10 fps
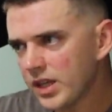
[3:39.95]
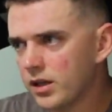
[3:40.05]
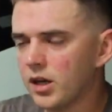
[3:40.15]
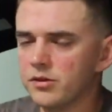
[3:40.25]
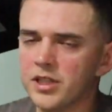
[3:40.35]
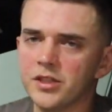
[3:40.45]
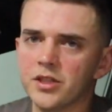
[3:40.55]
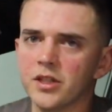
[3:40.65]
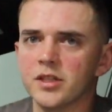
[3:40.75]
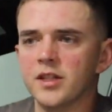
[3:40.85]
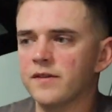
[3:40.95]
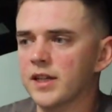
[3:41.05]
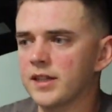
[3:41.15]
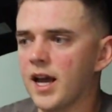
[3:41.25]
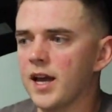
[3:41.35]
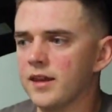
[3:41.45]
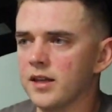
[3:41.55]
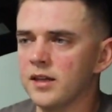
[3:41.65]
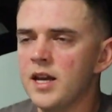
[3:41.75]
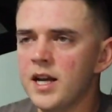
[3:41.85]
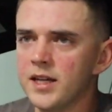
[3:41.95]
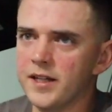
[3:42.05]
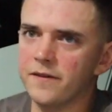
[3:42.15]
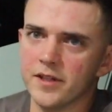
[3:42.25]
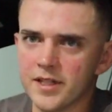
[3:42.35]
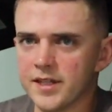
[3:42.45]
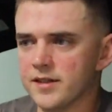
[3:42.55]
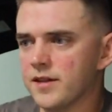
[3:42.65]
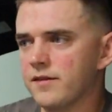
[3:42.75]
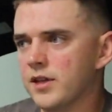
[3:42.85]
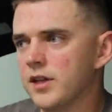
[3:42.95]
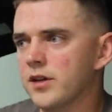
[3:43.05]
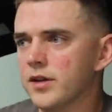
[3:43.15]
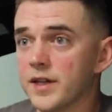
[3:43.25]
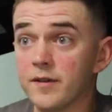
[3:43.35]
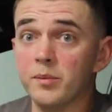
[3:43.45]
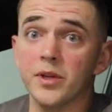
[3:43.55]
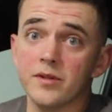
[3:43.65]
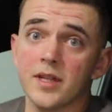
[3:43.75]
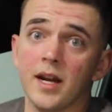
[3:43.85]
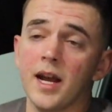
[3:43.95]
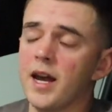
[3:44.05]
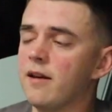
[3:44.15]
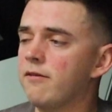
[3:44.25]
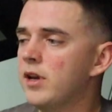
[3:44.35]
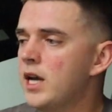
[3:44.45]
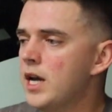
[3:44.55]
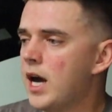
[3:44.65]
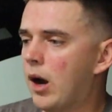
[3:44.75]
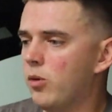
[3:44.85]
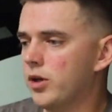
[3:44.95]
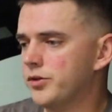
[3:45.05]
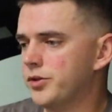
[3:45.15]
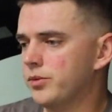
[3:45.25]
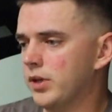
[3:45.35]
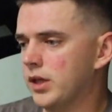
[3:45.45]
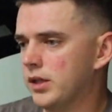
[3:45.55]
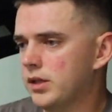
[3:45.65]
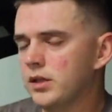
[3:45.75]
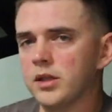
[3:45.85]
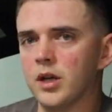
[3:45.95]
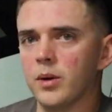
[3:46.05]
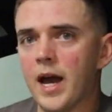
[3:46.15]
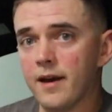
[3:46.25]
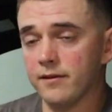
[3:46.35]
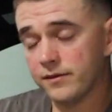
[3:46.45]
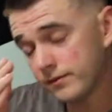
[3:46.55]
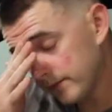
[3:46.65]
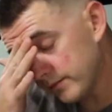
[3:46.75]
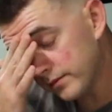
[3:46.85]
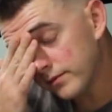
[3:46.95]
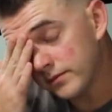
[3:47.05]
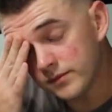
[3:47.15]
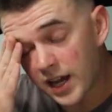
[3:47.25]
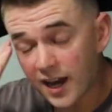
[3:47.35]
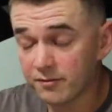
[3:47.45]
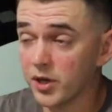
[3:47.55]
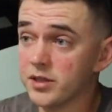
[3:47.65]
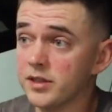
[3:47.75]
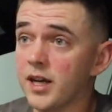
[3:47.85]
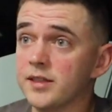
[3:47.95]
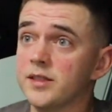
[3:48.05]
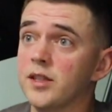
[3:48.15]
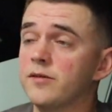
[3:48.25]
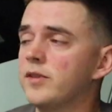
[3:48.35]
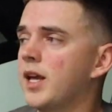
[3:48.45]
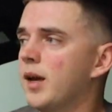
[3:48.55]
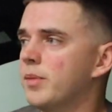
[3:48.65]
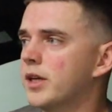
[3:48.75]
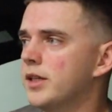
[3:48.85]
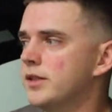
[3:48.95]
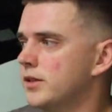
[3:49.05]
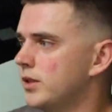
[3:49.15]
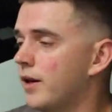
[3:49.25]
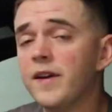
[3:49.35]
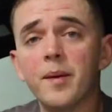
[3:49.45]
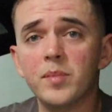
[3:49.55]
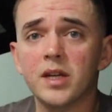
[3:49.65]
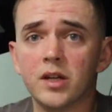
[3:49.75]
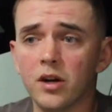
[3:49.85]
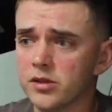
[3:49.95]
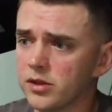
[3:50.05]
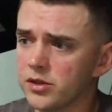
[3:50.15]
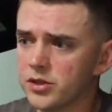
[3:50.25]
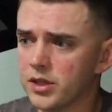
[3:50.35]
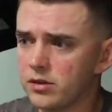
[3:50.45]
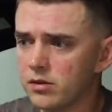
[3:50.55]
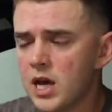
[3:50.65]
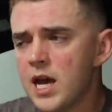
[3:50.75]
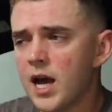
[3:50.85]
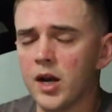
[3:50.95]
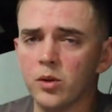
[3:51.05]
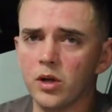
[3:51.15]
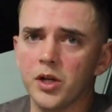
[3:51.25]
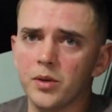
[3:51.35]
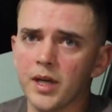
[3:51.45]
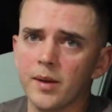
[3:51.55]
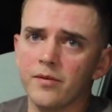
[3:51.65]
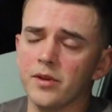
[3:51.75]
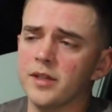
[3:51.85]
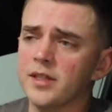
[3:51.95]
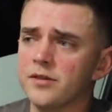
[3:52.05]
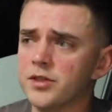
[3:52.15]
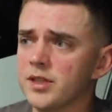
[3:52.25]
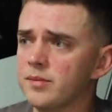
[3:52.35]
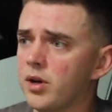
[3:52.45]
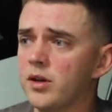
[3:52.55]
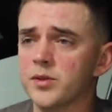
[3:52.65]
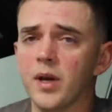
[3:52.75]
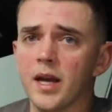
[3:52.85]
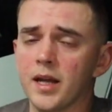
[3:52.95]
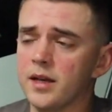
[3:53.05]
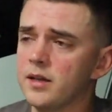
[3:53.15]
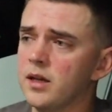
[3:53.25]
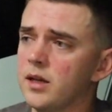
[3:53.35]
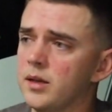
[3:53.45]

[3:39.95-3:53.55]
you know, t-shirts, stuff like that. And then different seasons of the year and different builds that I have, I want to, you know, have merchandise to sell for that, because, you know, I've had many cars on this channel. I know a lot of you came for the 10th gen, but also had